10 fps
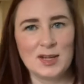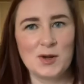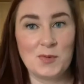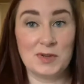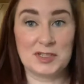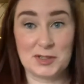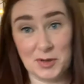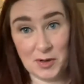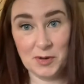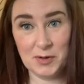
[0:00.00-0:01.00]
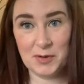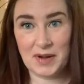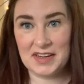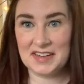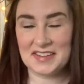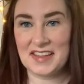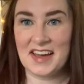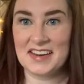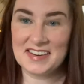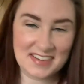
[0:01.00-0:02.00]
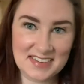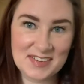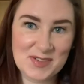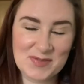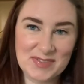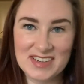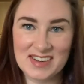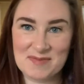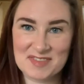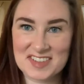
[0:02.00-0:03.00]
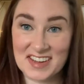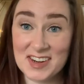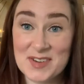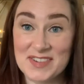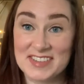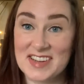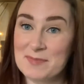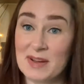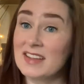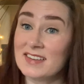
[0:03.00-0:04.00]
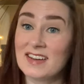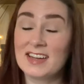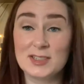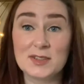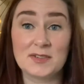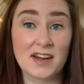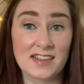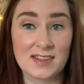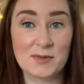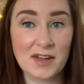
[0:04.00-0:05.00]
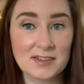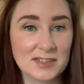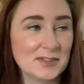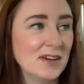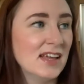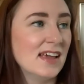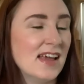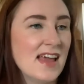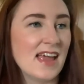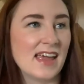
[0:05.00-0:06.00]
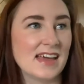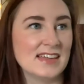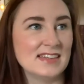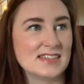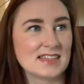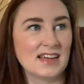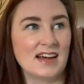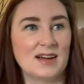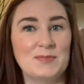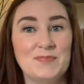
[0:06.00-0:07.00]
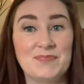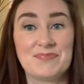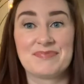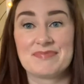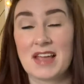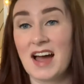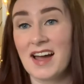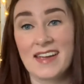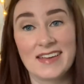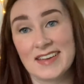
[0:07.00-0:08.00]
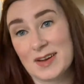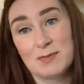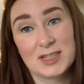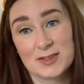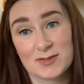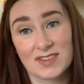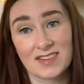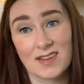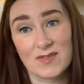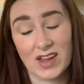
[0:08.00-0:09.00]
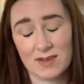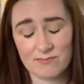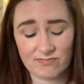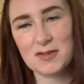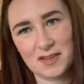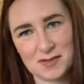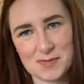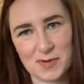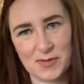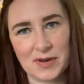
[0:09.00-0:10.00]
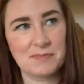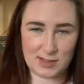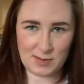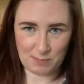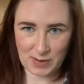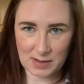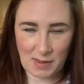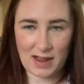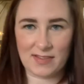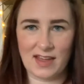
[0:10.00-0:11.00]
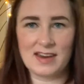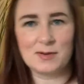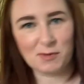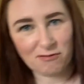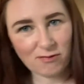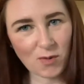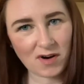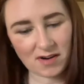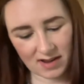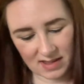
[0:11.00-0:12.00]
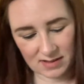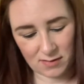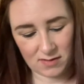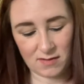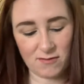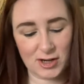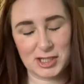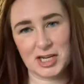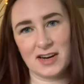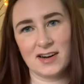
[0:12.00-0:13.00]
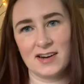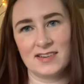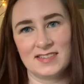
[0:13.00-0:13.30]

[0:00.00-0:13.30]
which who knew I needed that when I'm stuck at home all day, but I do. I think we all do. And I'm just really loving it. So that's number 3. To piggyback on that, number 4 is fresh air